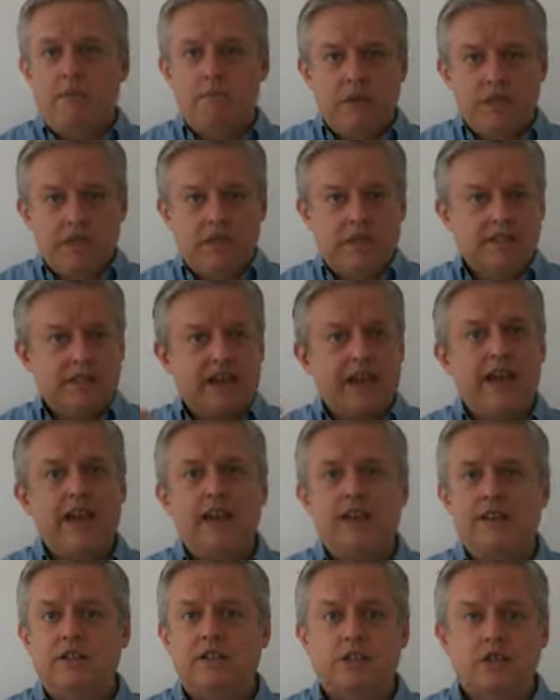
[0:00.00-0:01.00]
build,
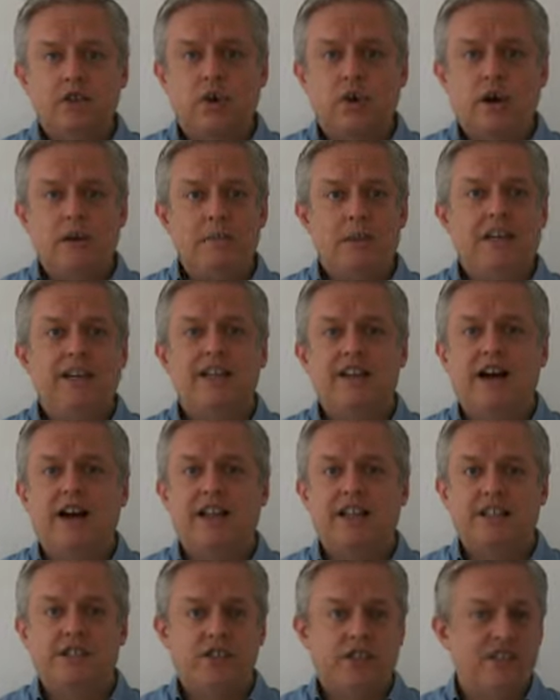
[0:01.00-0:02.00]
and Scrum
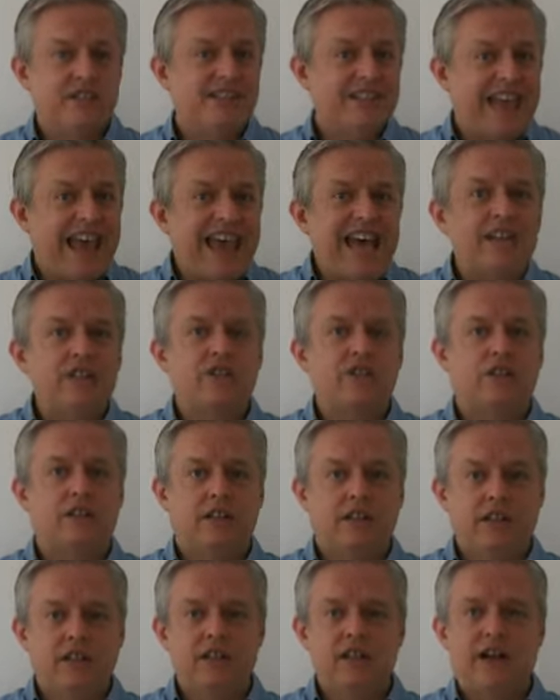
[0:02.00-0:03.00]
acknowledges,
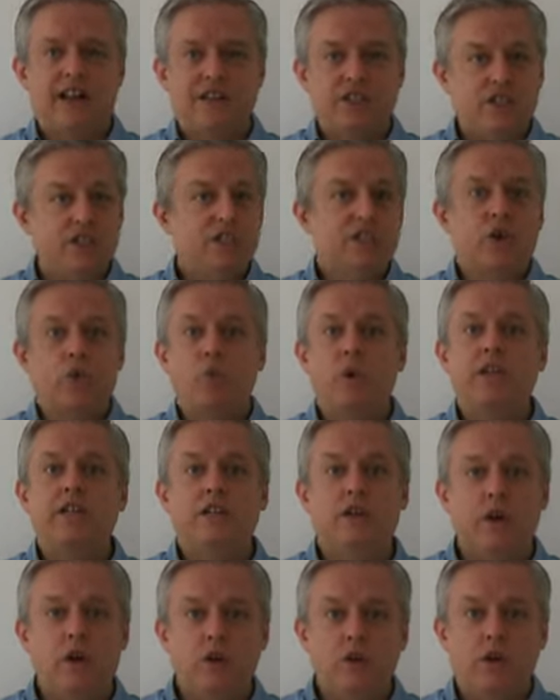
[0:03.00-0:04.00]
Agile acknowledges that we
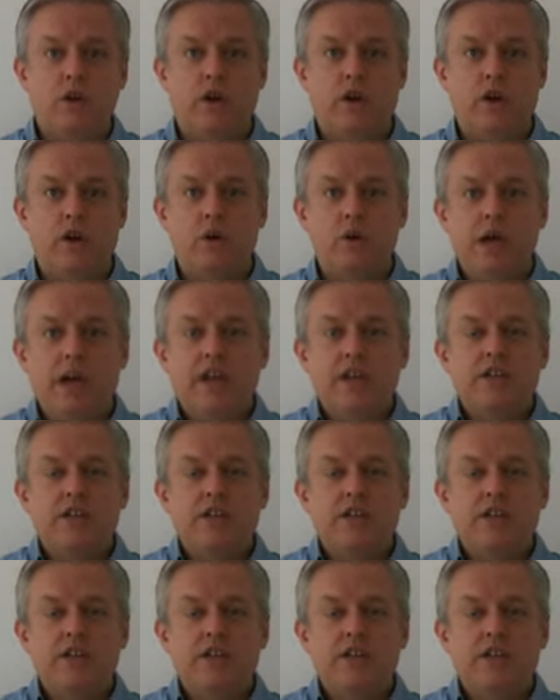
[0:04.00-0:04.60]
don't know.